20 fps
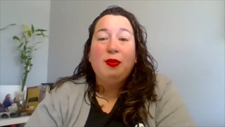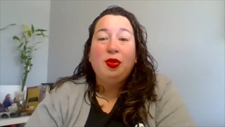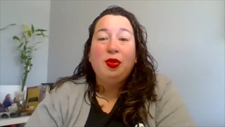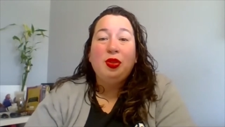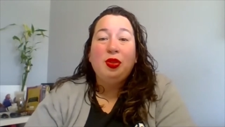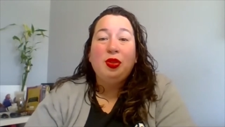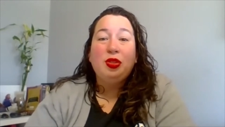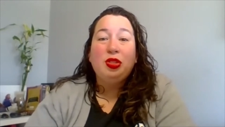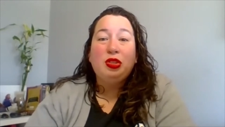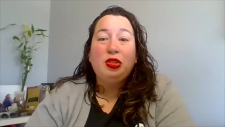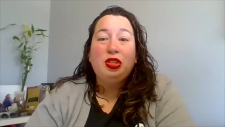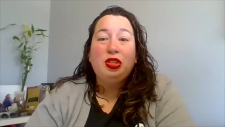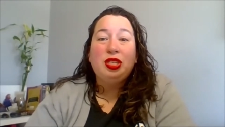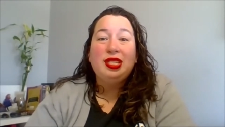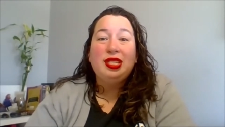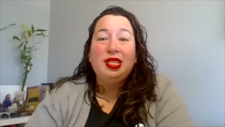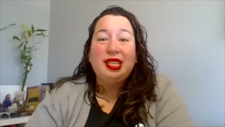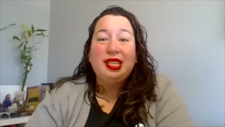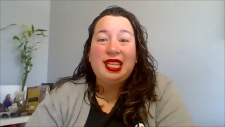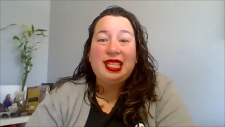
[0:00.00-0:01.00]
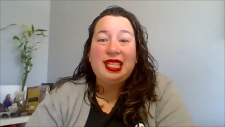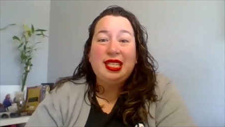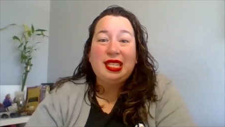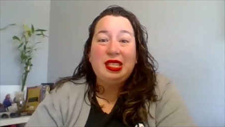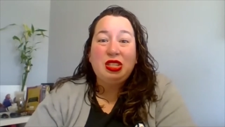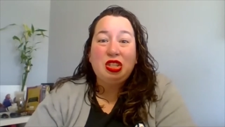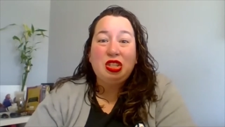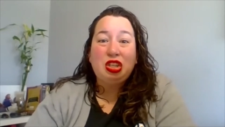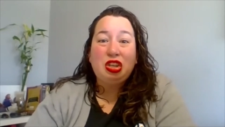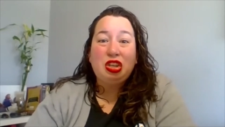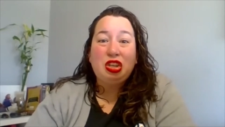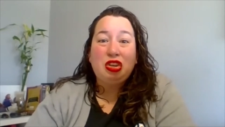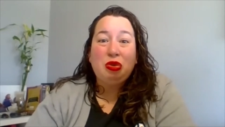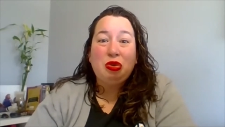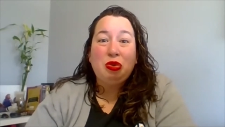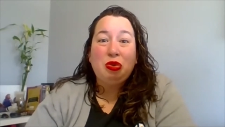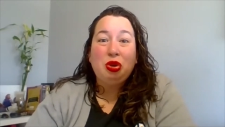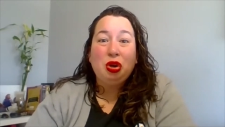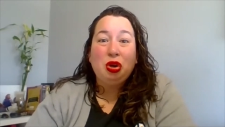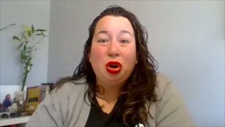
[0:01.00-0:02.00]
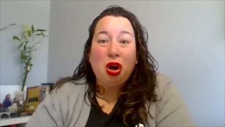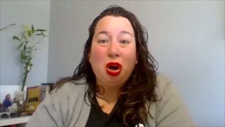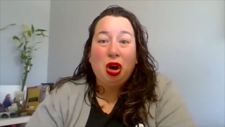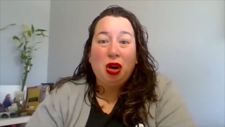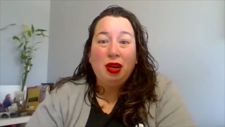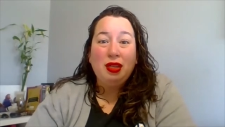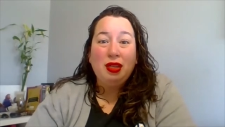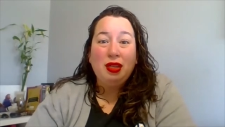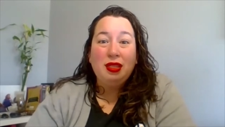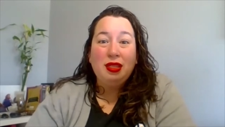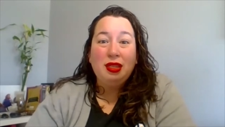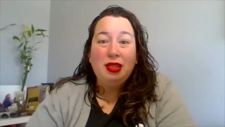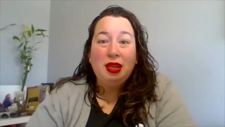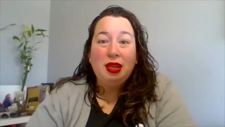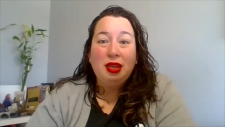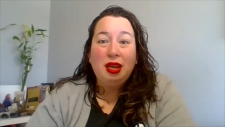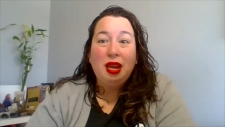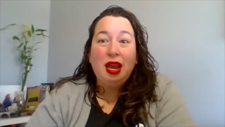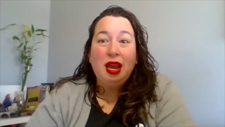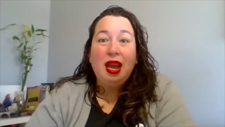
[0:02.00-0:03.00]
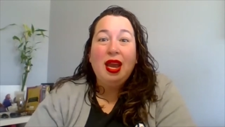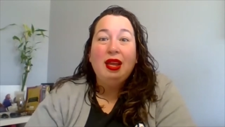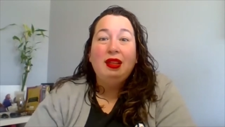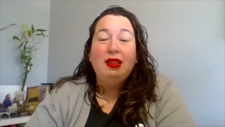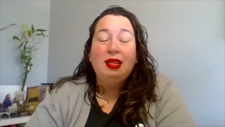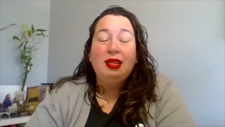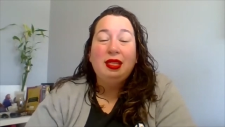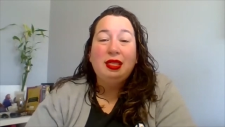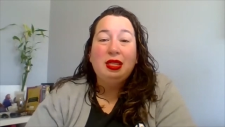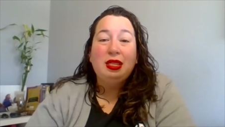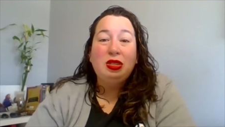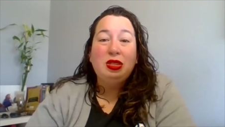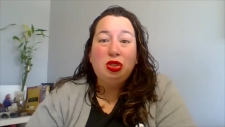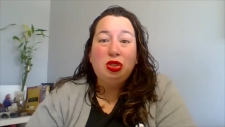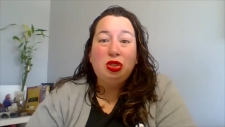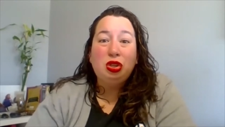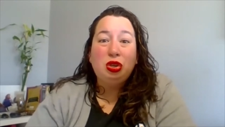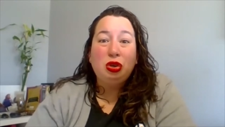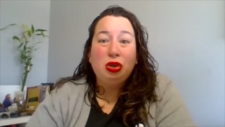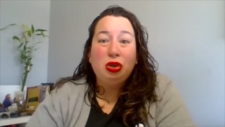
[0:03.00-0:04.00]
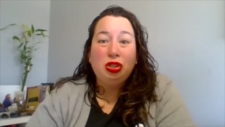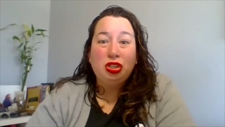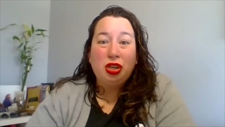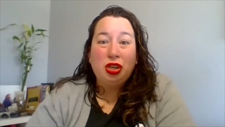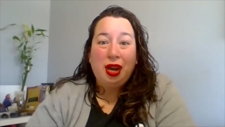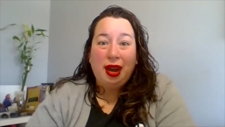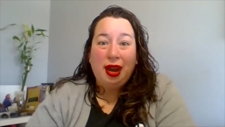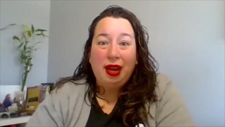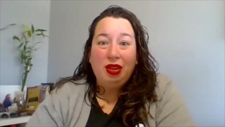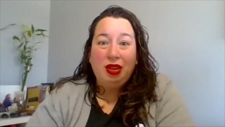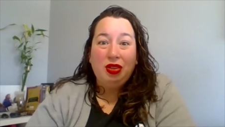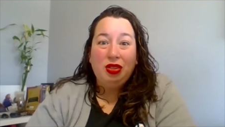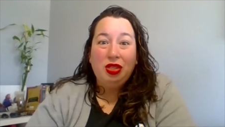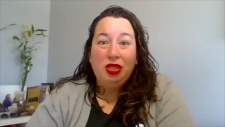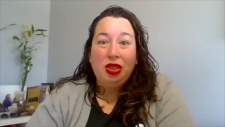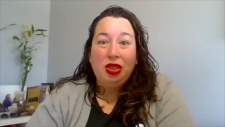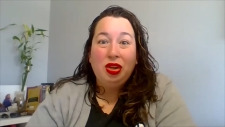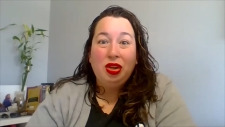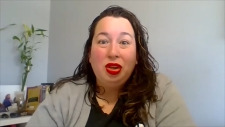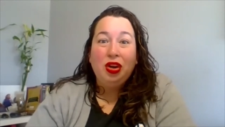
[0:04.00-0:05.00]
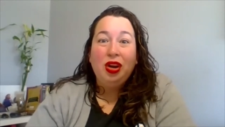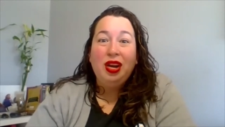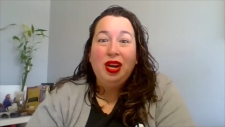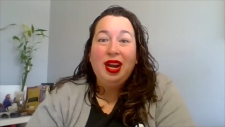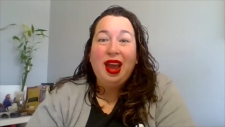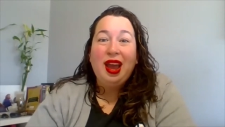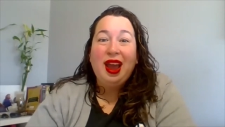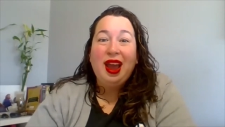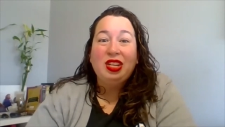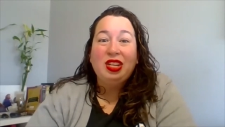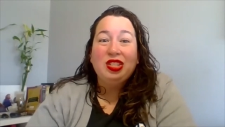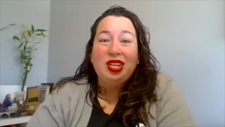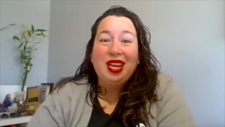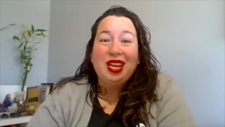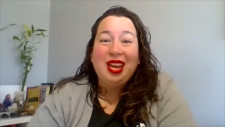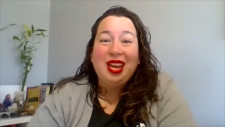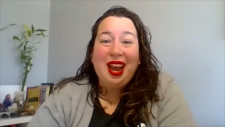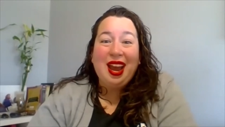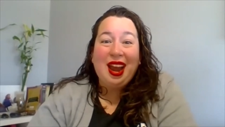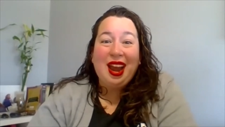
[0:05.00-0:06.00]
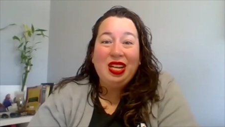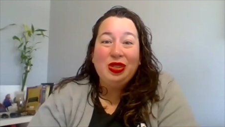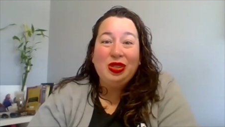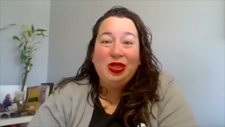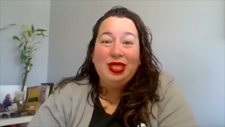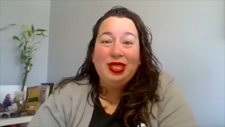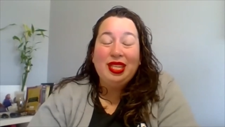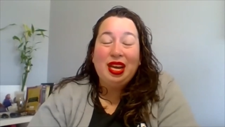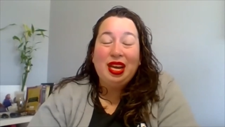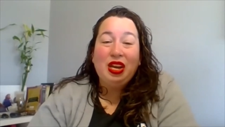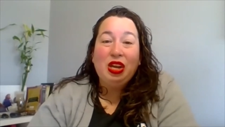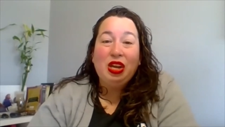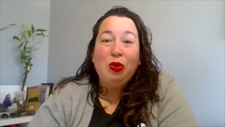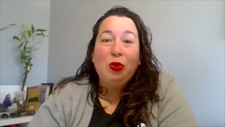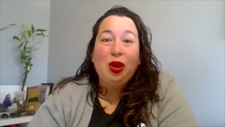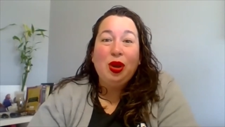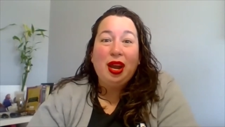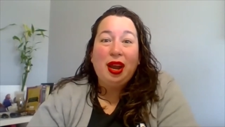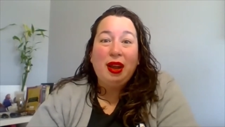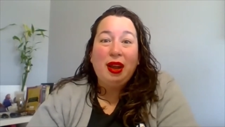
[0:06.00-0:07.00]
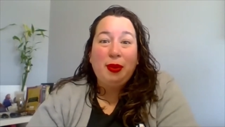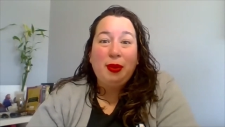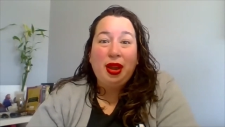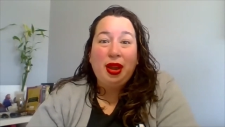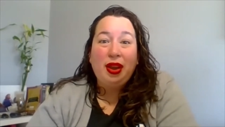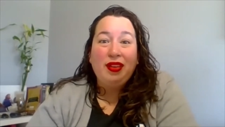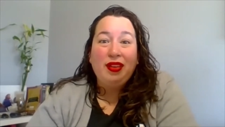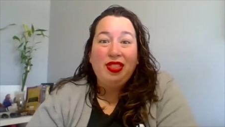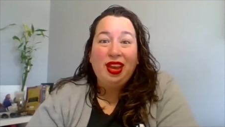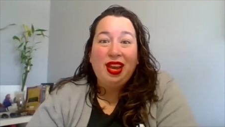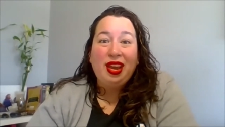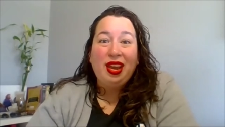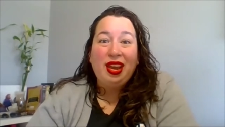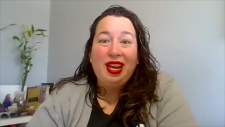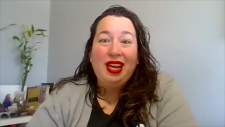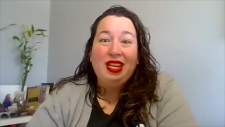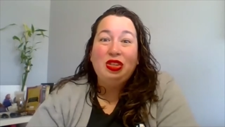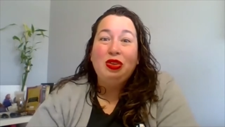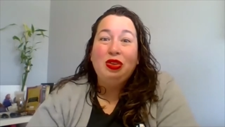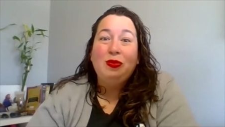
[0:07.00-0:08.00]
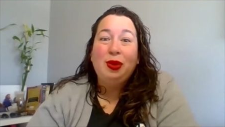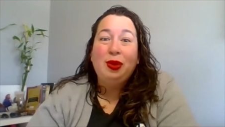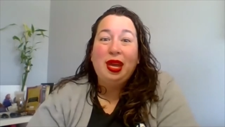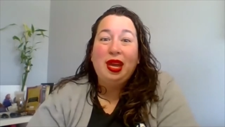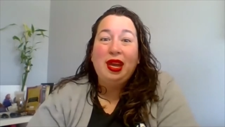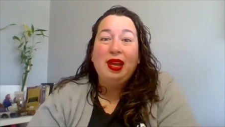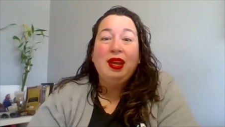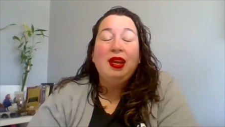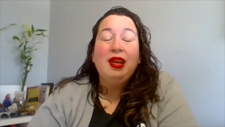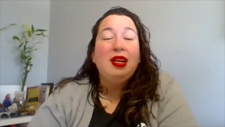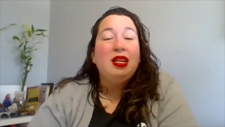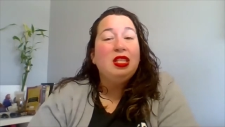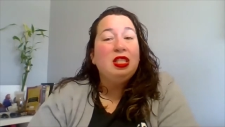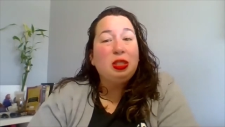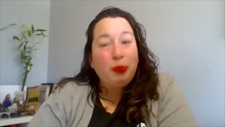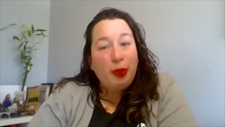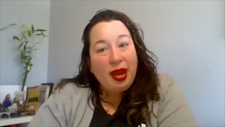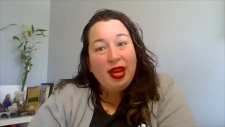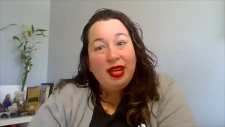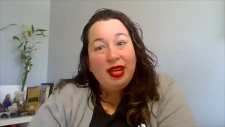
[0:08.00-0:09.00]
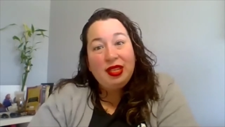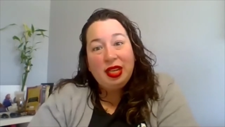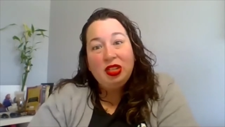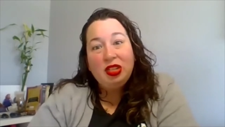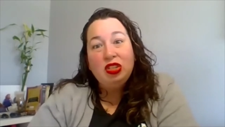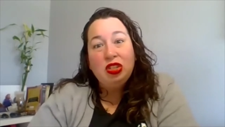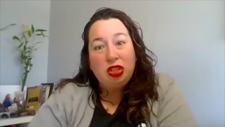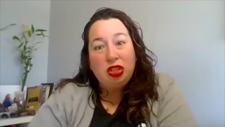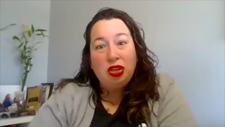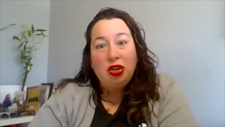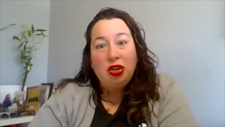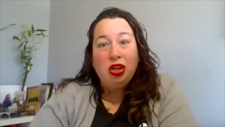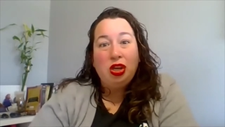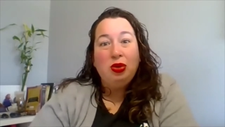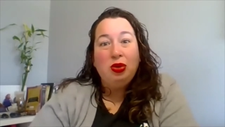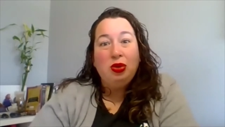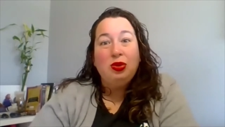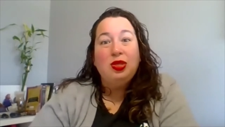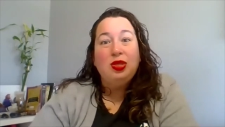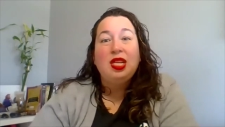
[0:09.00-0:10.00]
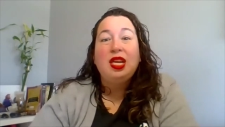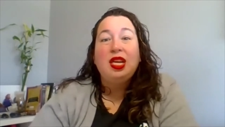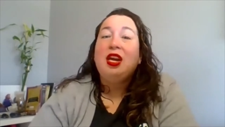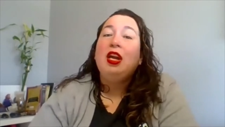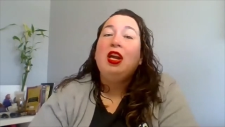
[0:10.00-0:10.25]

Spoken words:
So just listen to your heart and listen to your child. They're going to actually guide you and tell you what kind of parent they need you to be. Just pay attention to their cues.